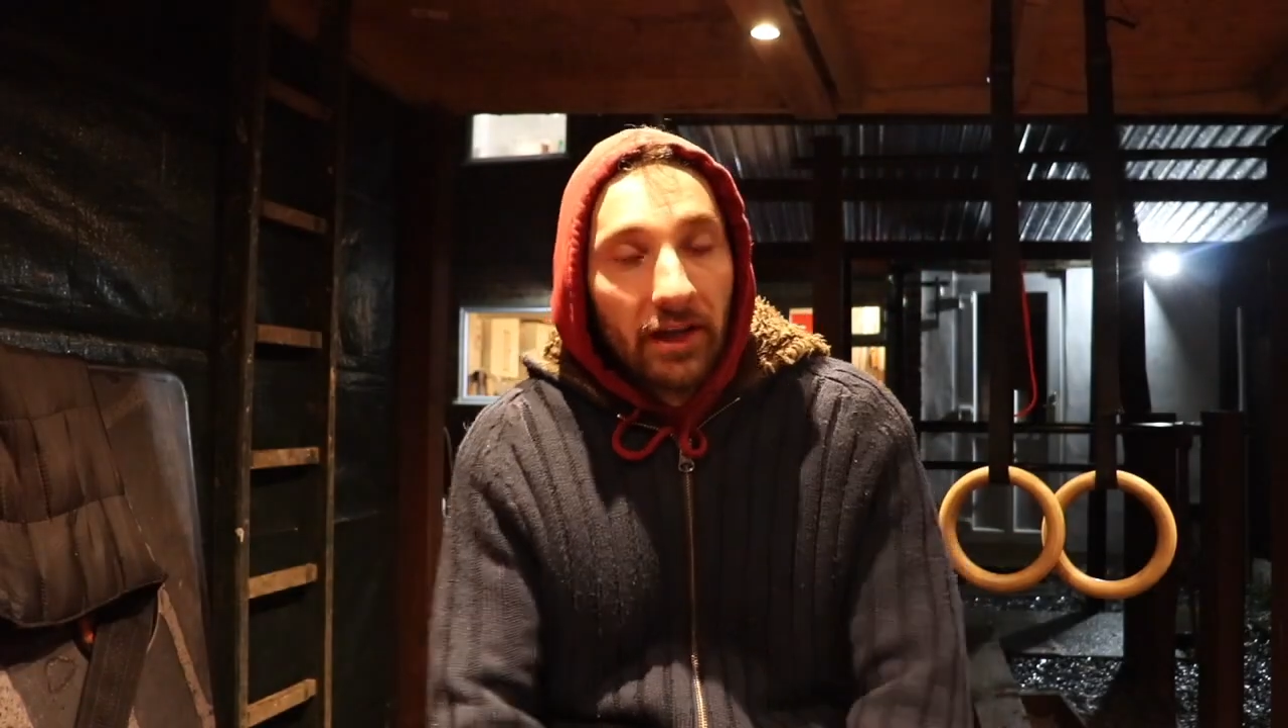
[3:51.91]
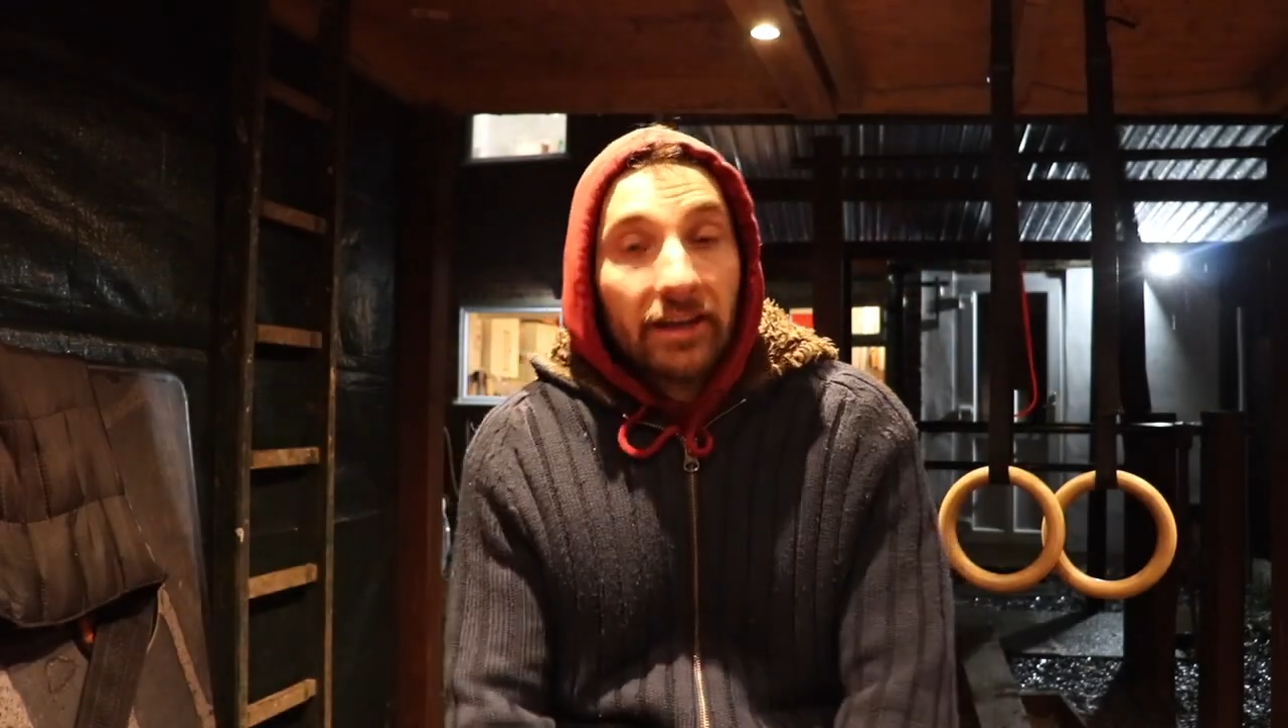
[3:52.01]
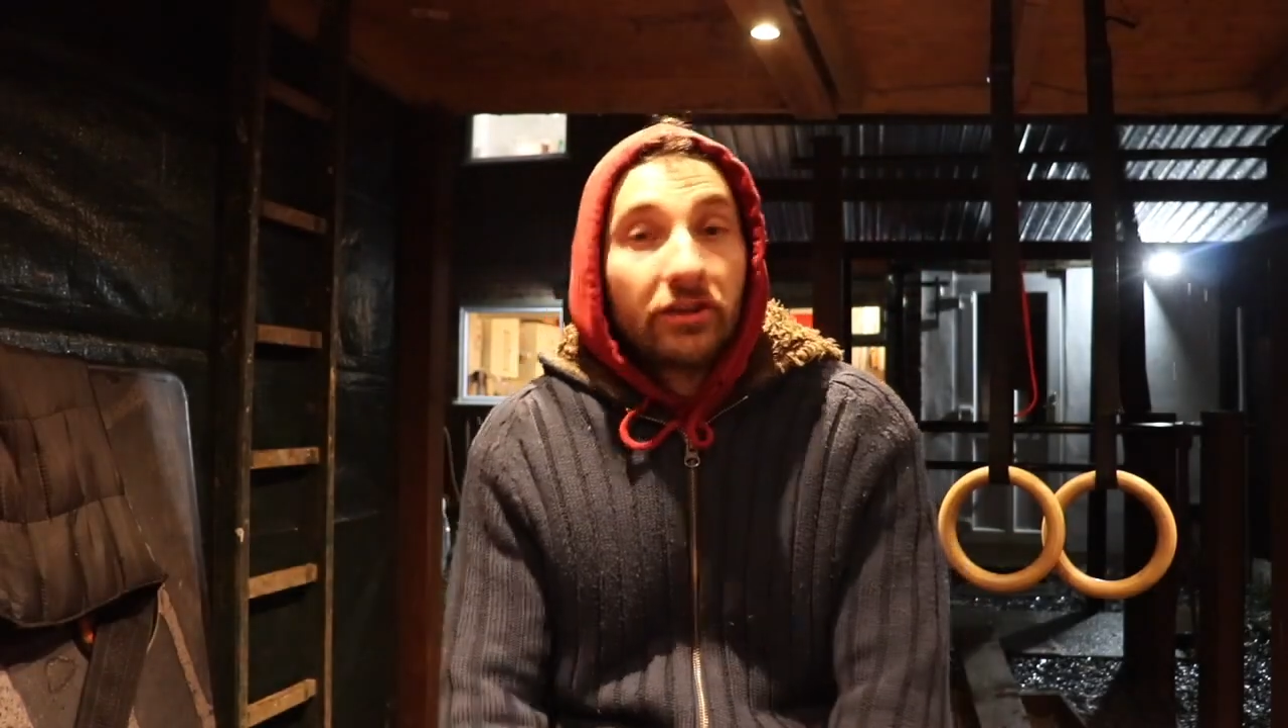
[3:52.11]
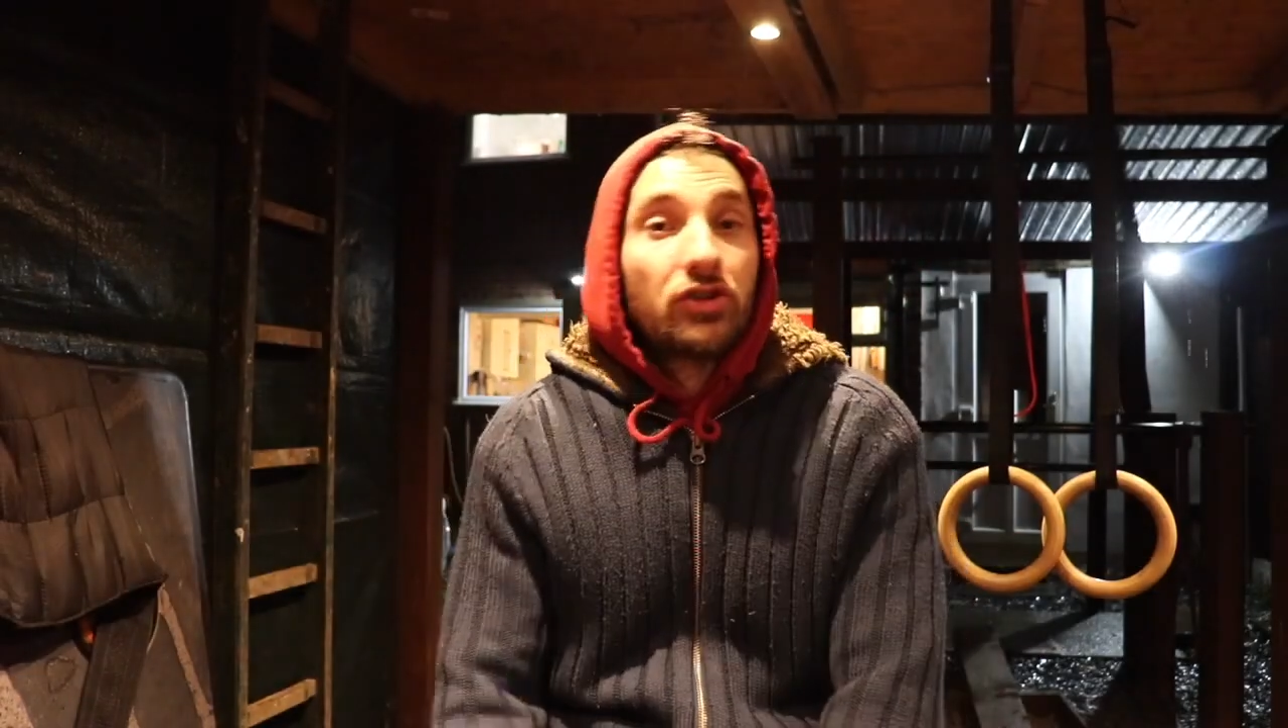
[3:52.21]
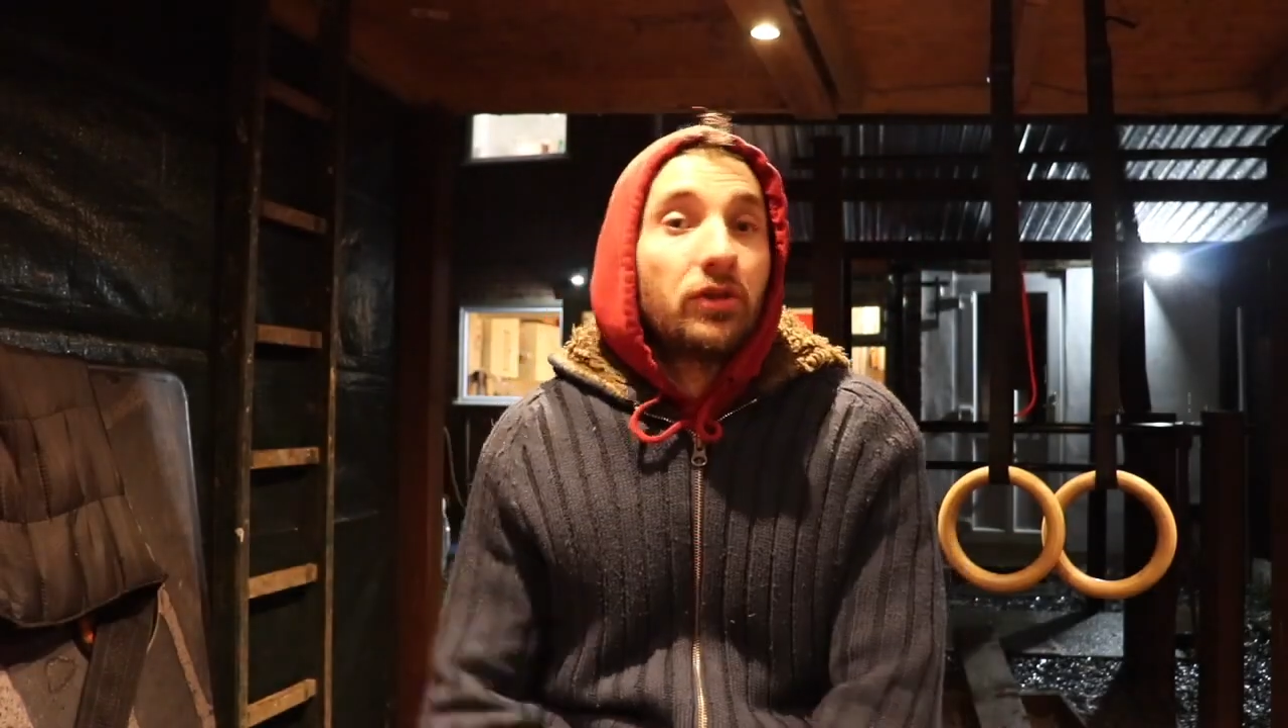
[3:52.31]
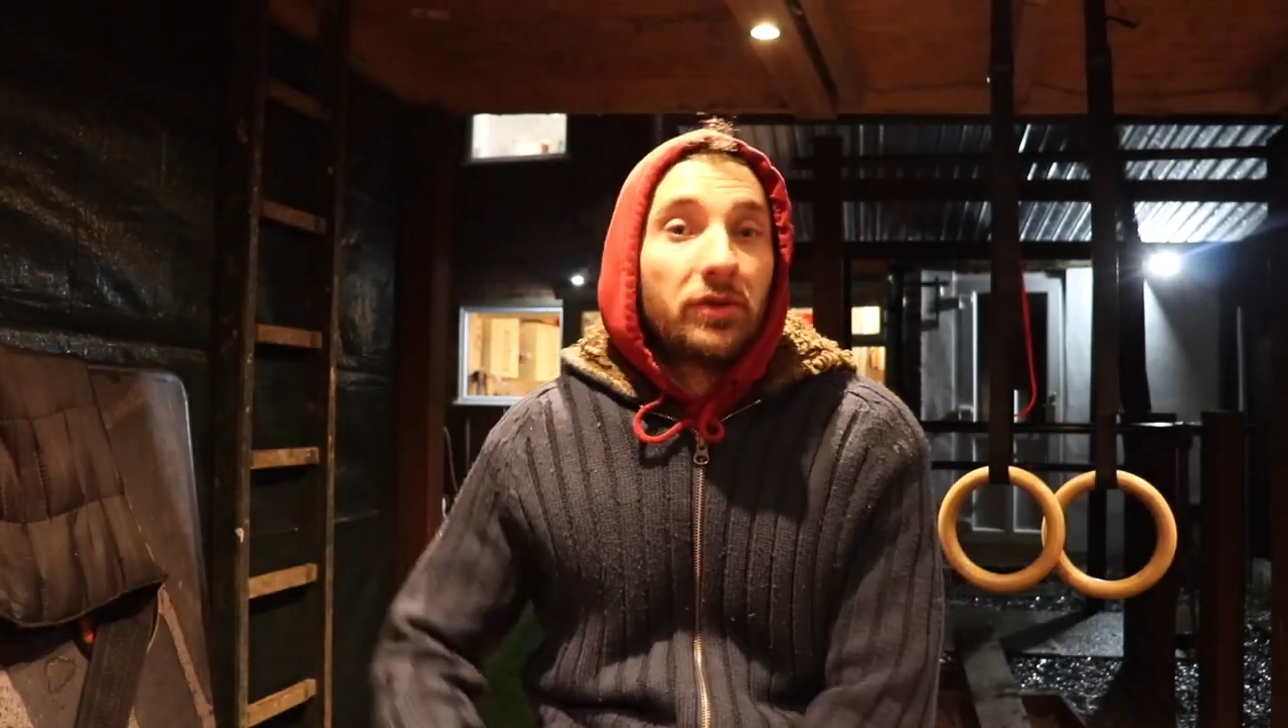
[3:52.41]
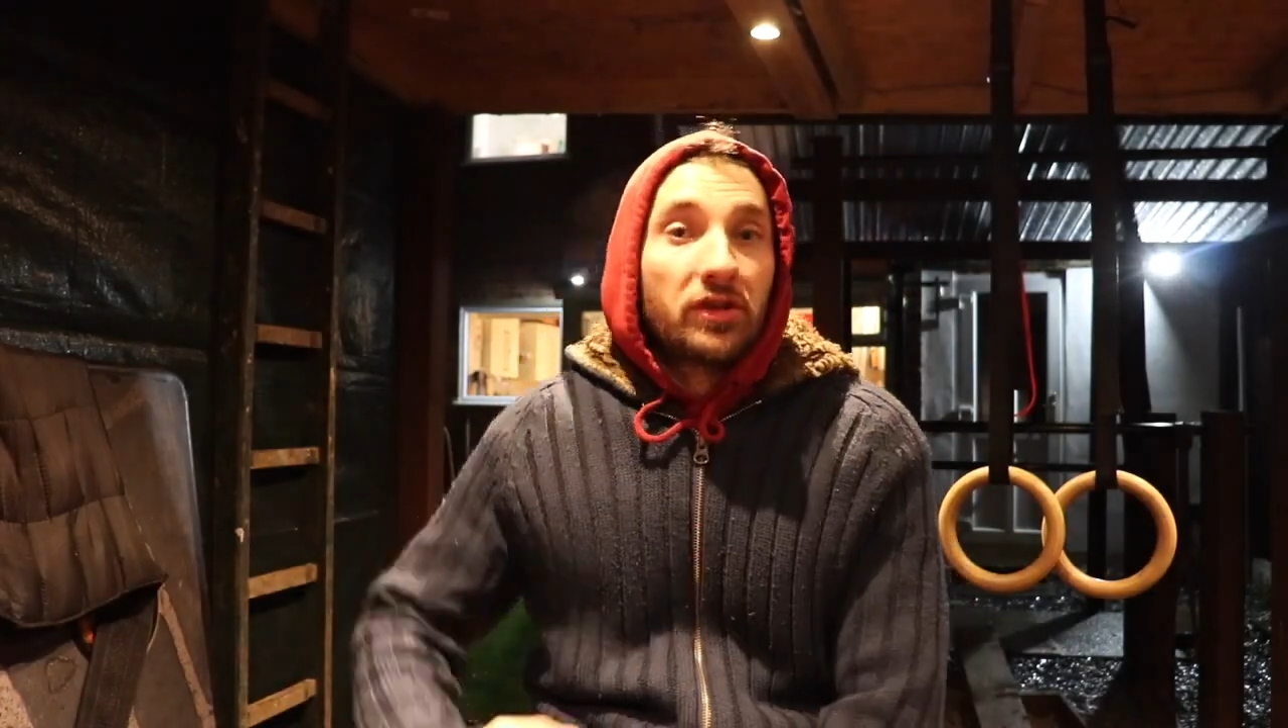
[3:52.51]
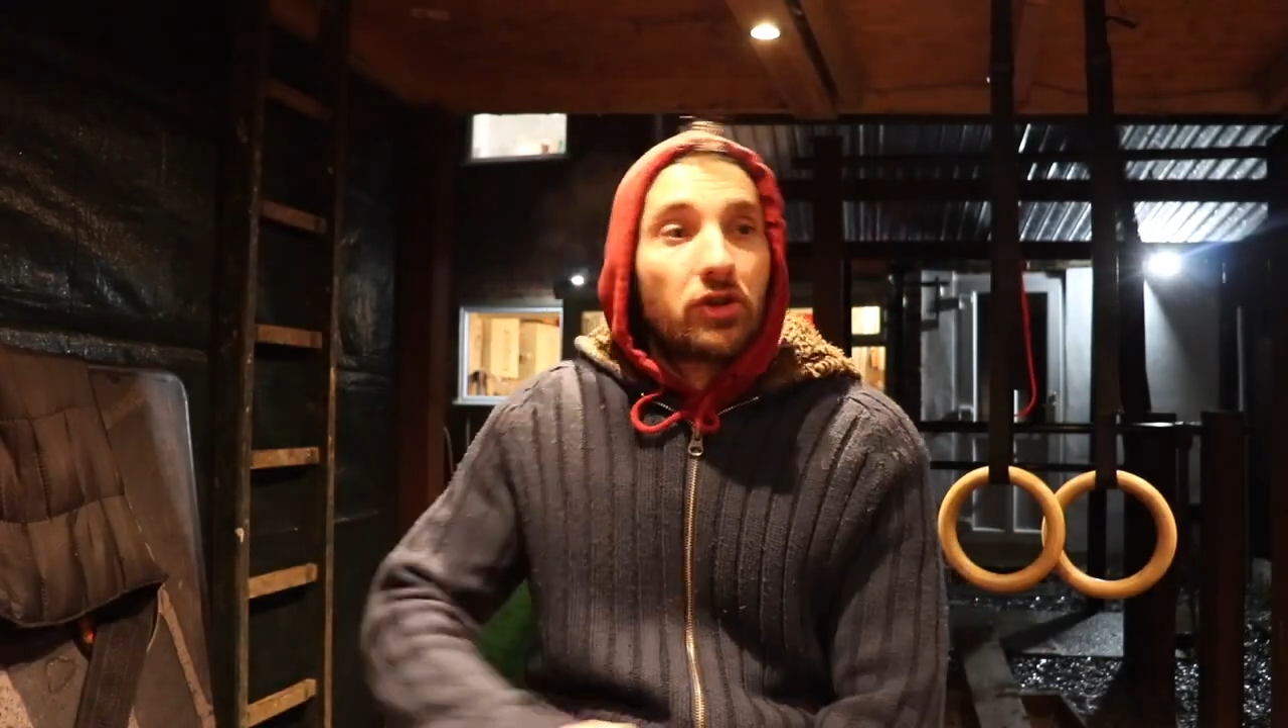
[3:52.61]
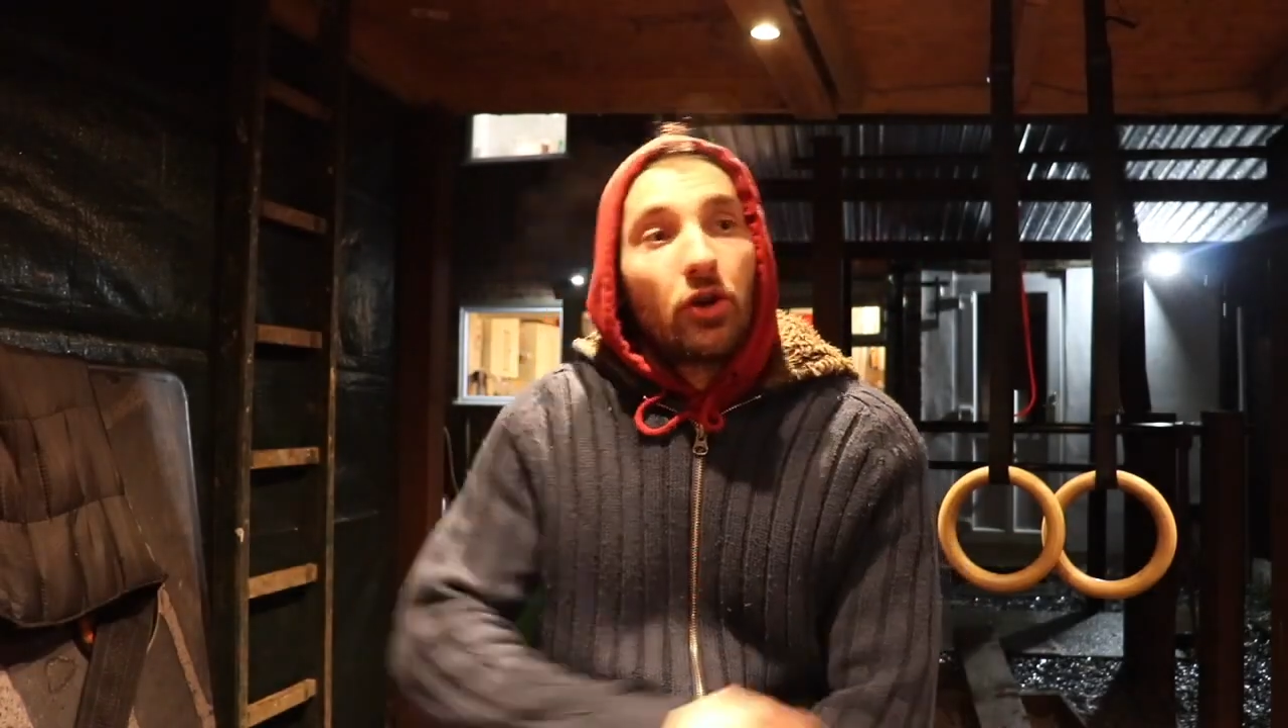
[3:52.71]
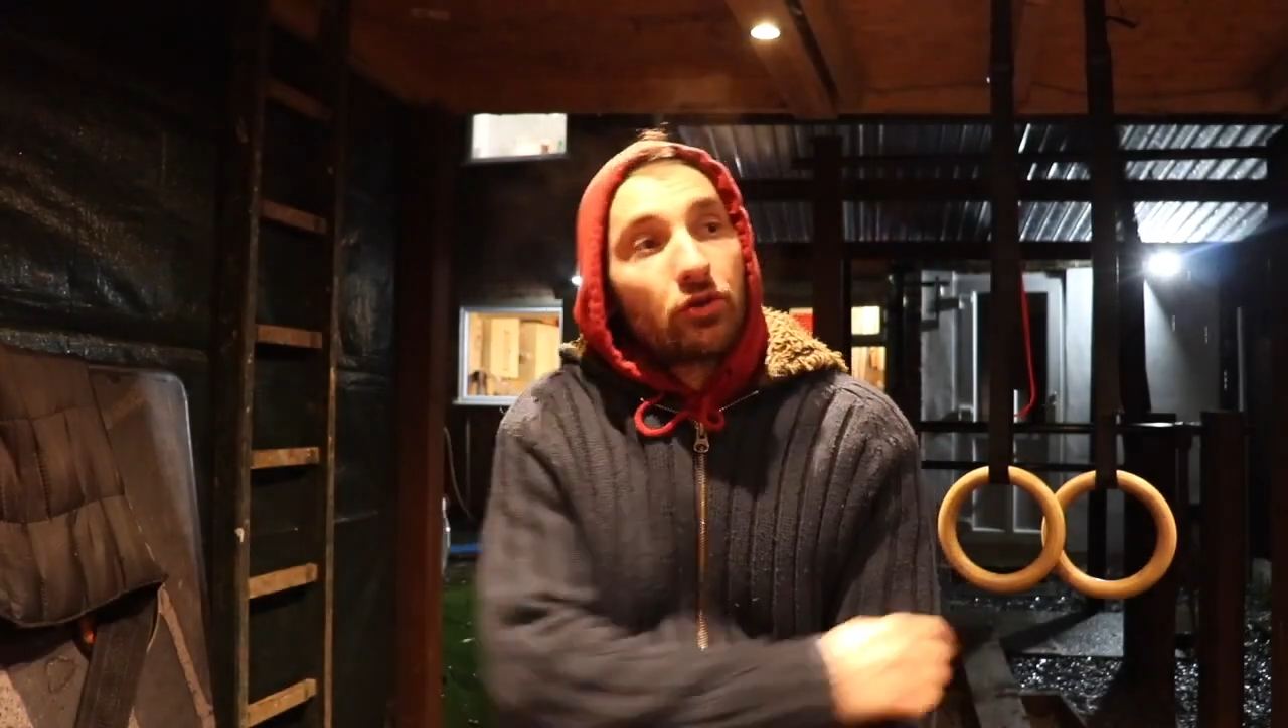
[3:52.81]
In the summer
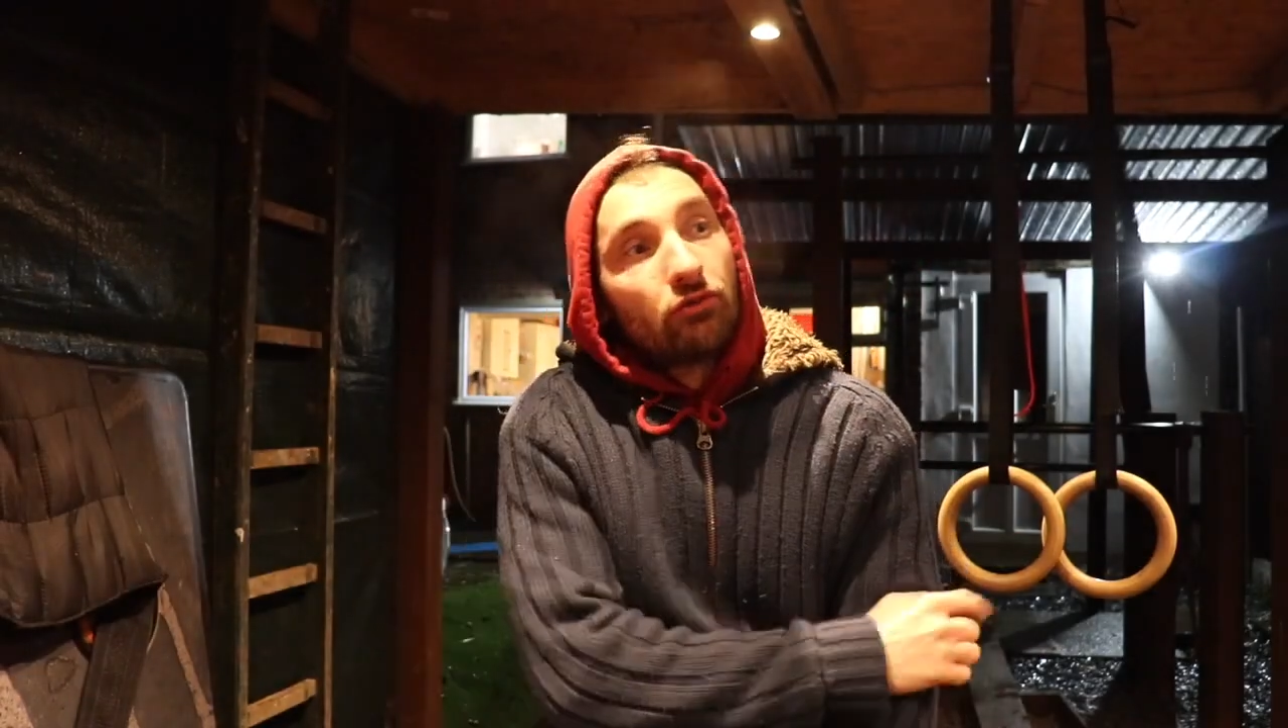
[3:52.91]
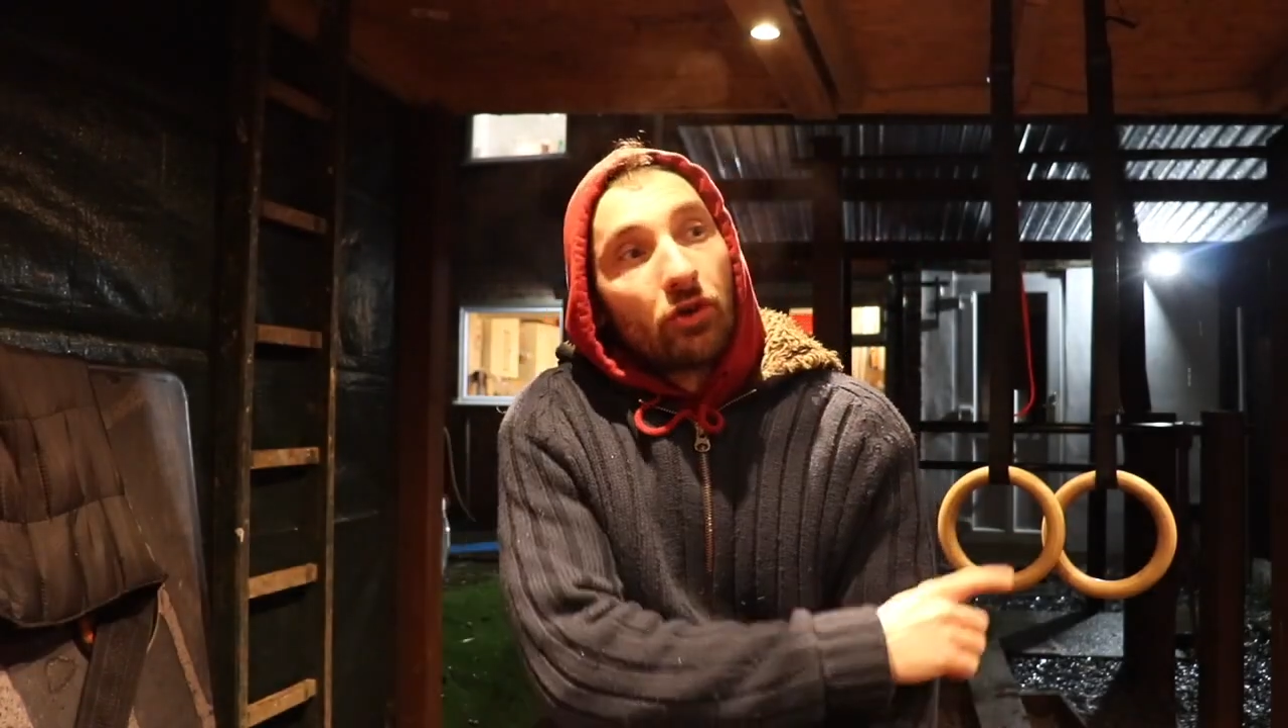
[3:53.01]
there's a nice